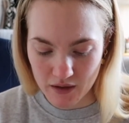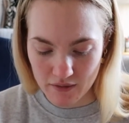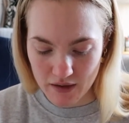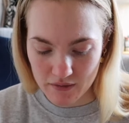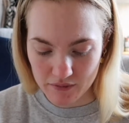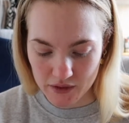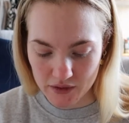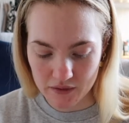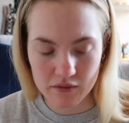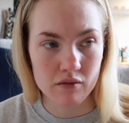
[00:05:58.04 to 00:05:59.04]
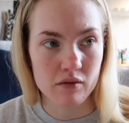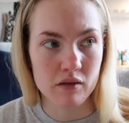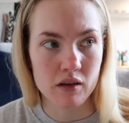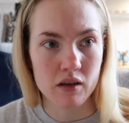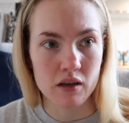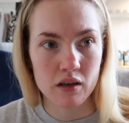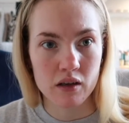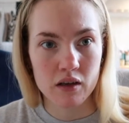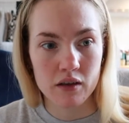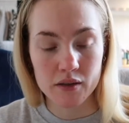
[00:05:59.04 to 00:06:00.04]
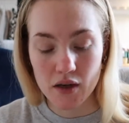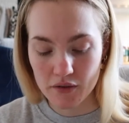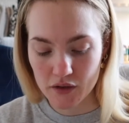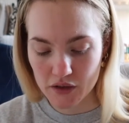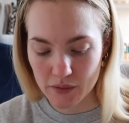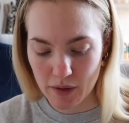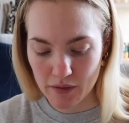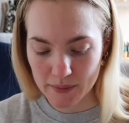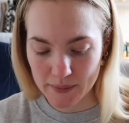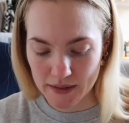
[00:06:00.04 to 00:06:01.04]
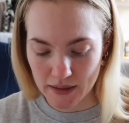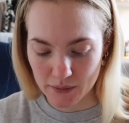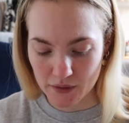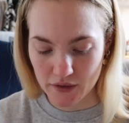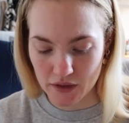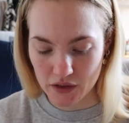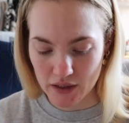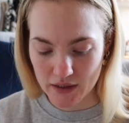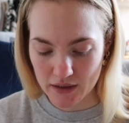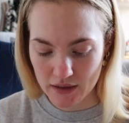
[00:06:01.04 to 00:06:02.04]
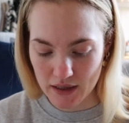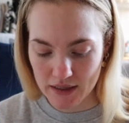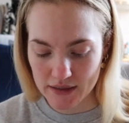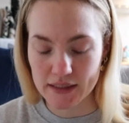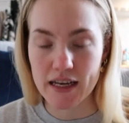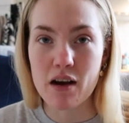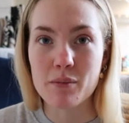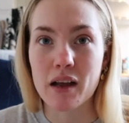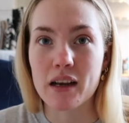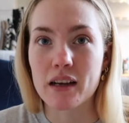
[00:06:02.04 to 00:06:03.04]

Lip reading: around, it was after I took my Christmas nails off actually. And now I'm like